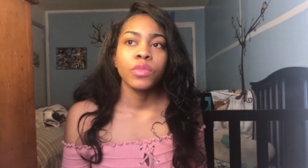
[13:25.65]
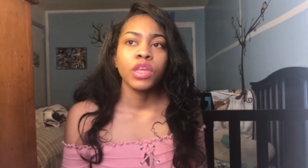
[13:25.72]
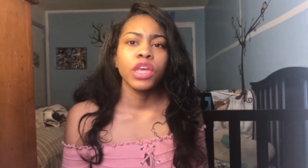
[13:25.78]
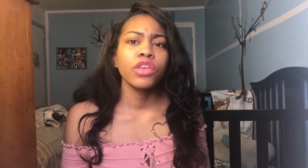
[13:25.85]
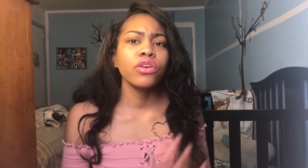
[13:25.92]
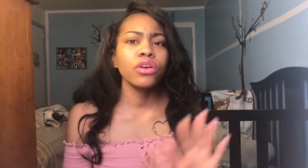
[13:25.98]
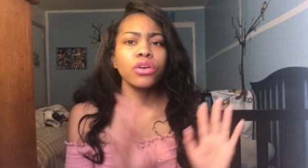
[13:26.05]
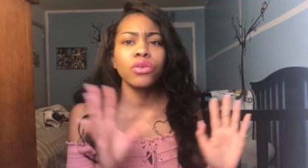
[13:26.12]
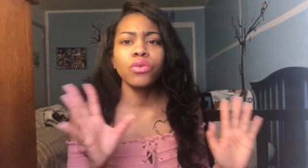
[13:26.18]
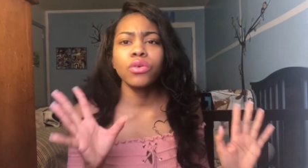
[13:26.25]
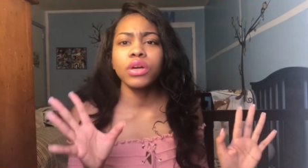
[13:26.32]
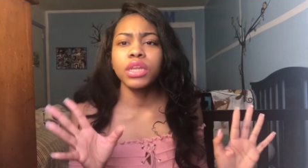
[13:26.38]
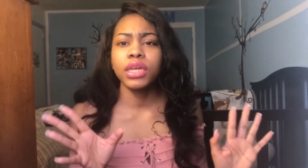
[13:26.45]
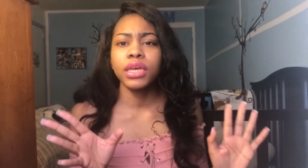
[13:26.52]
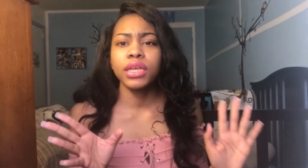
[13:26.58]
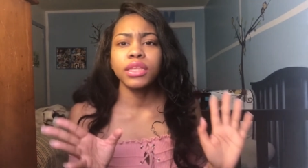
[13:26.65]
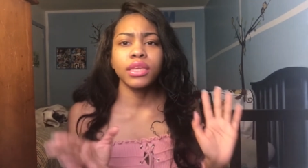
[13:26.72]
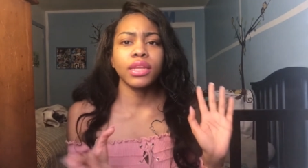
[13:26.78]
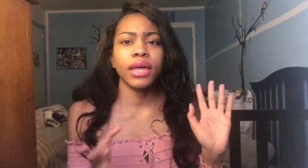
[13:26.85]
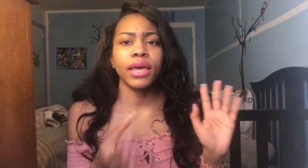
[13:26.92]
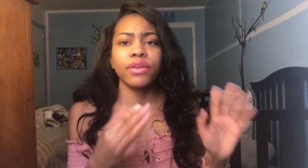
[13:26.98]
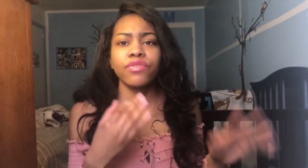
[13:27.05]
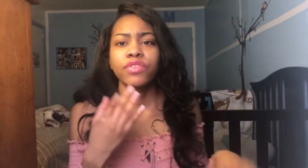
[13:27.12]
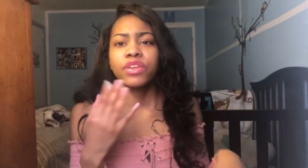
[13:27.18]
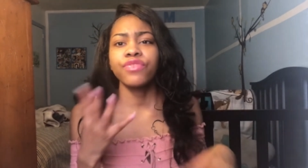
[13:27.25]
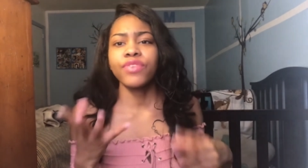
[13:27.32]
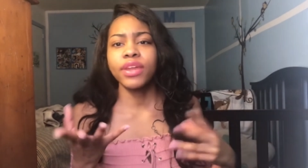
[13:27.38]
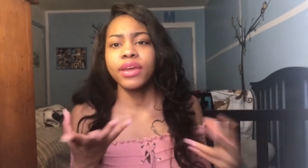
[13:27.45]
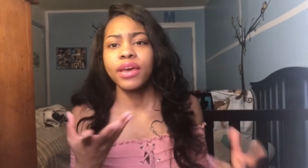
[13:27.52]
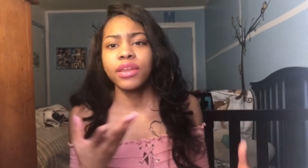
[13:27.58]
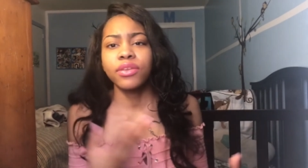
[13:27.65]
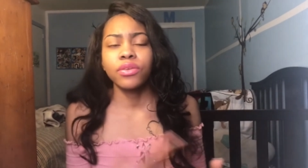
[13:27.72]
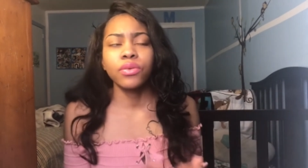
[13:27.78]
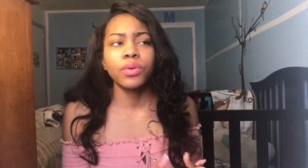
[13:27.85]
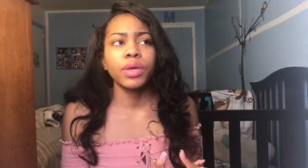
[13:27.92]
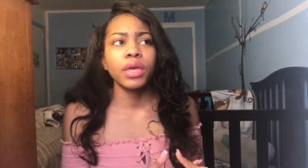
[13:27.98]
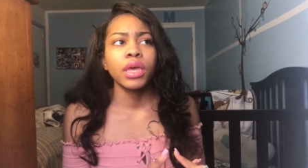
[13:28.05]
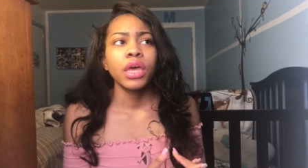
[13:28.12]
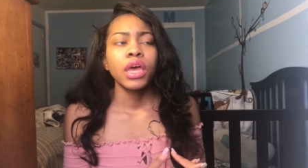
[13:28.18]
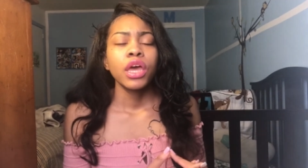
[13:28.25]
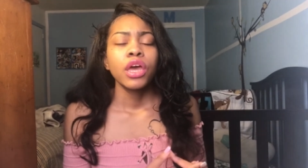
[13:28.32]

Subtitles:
And you could Google it to like really find out how to do it.